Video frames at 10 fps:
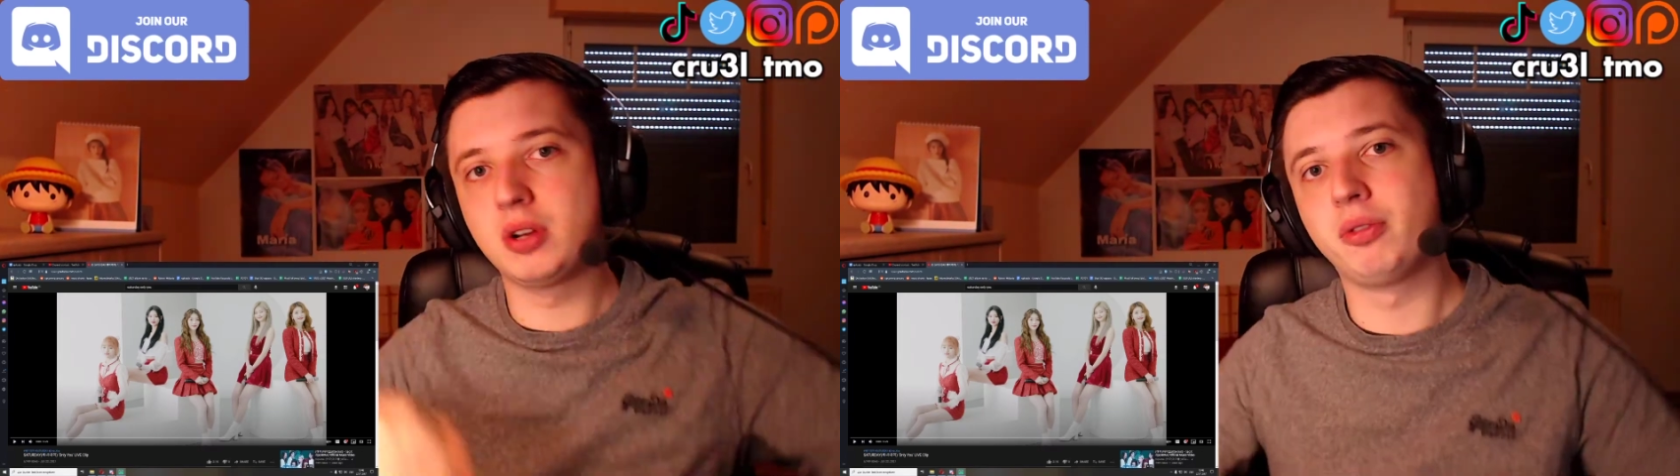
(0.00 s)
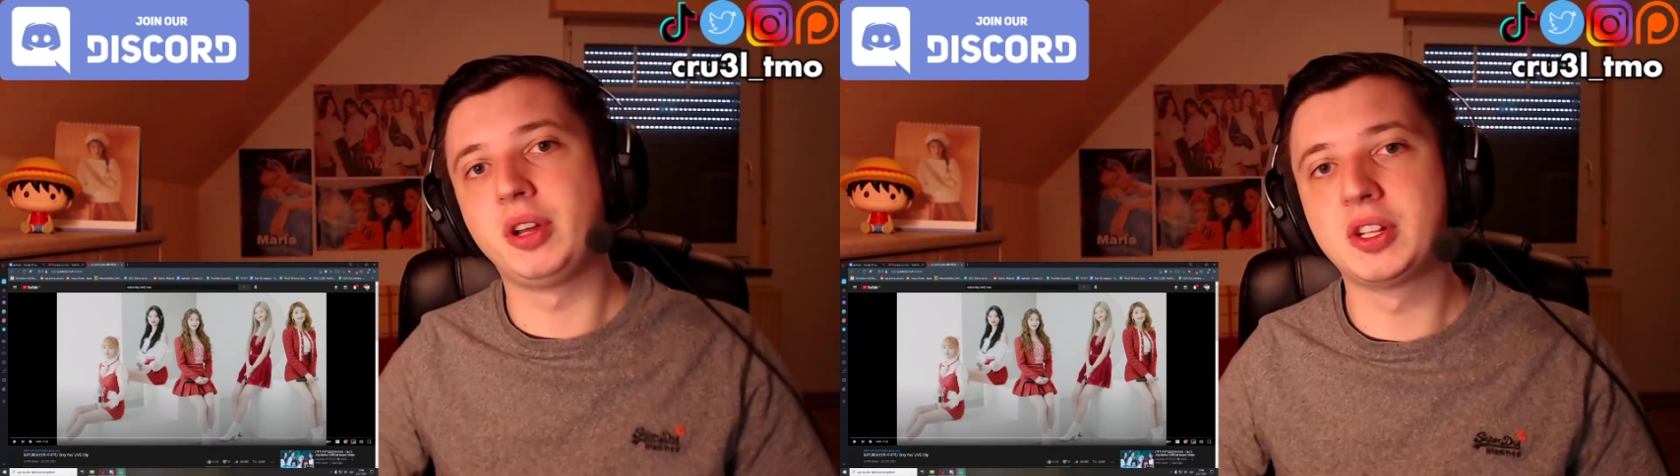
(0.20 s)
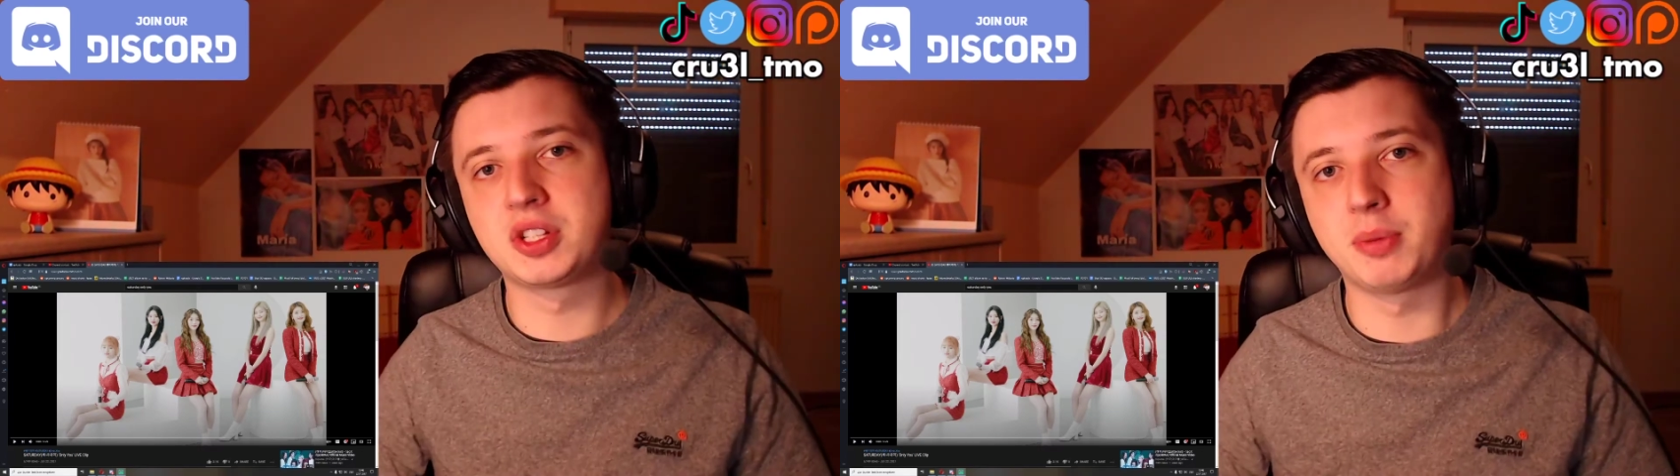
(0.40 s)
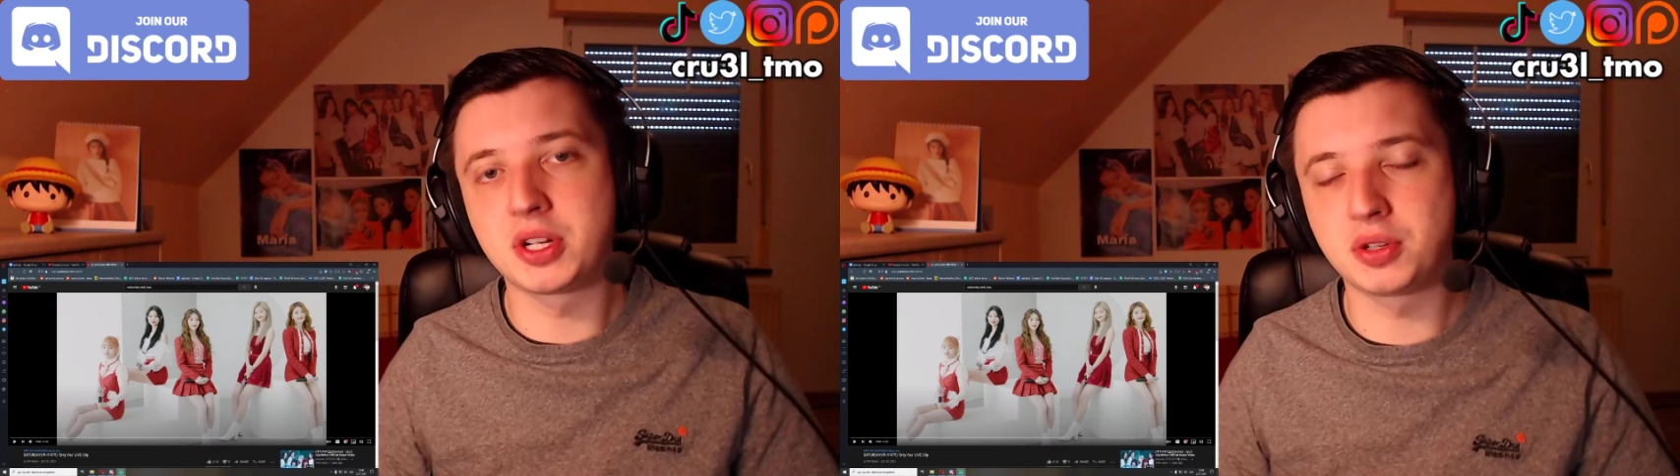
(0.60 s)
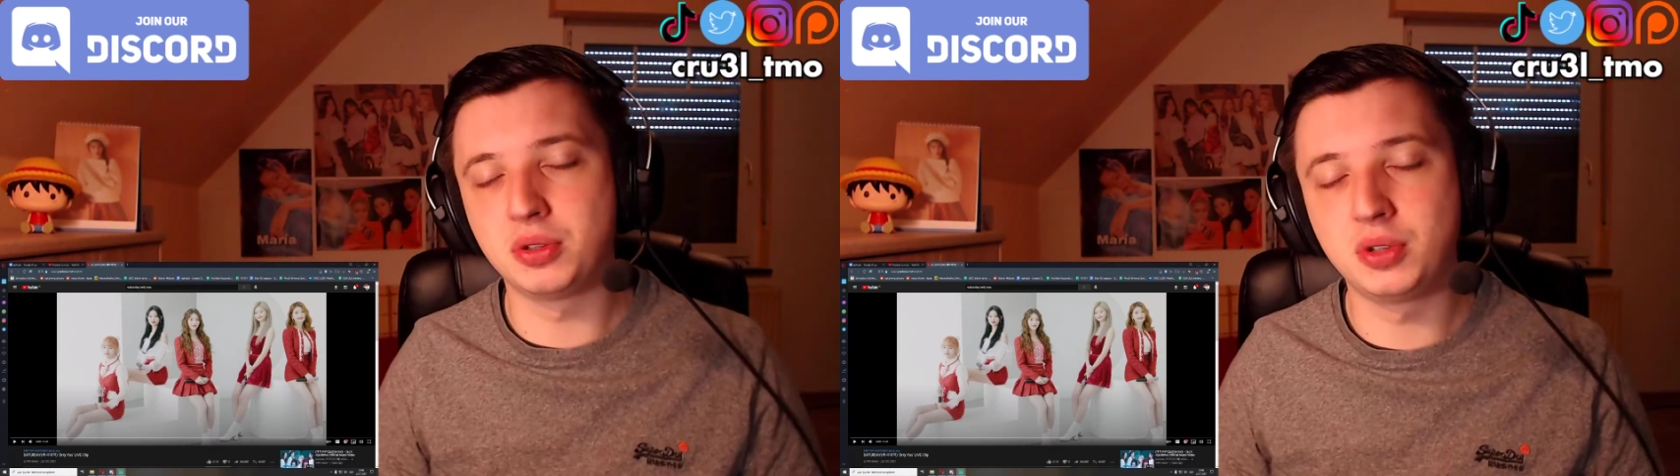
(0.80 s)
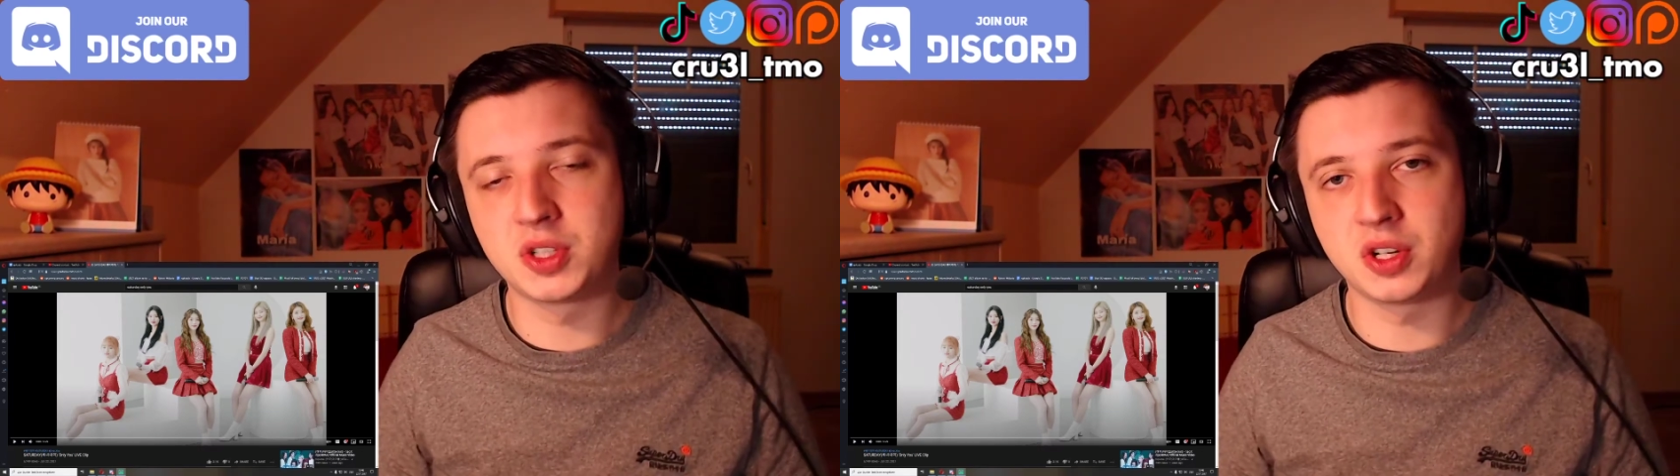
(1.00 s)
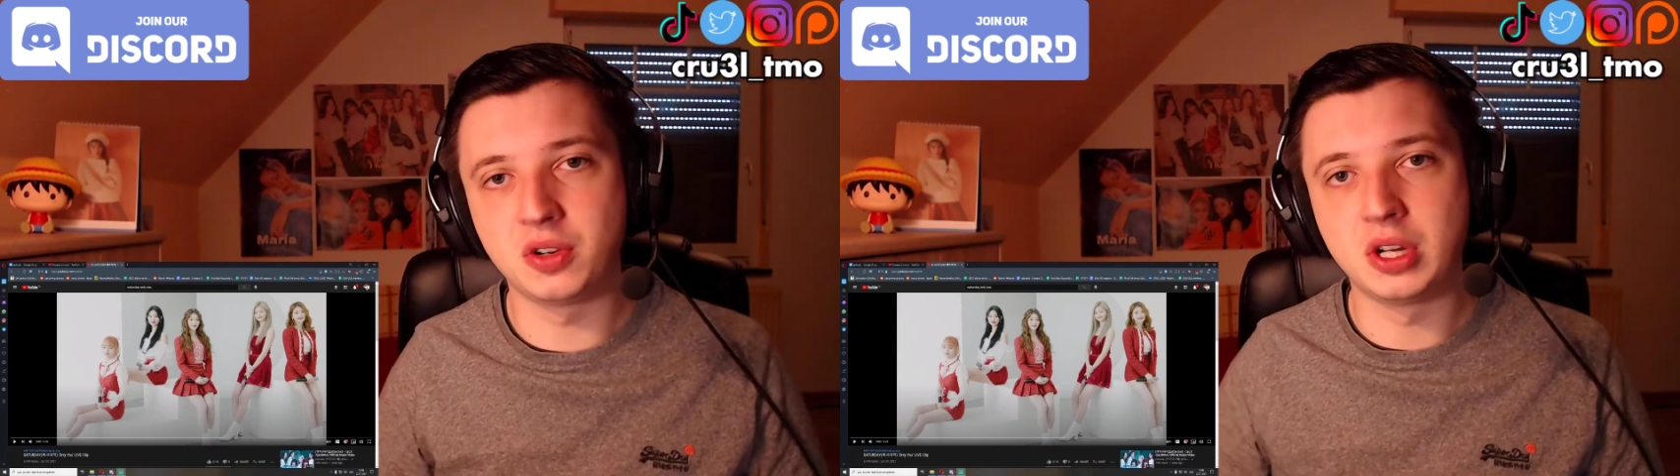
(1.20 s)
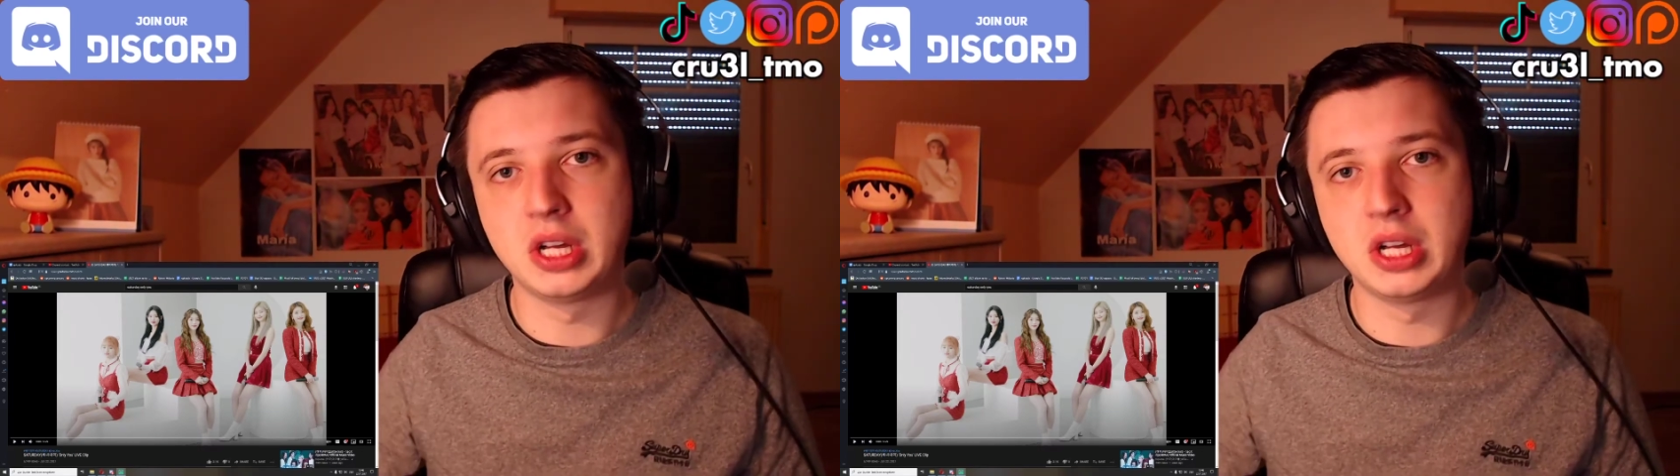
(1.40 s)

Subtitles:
Thank you so much for doing so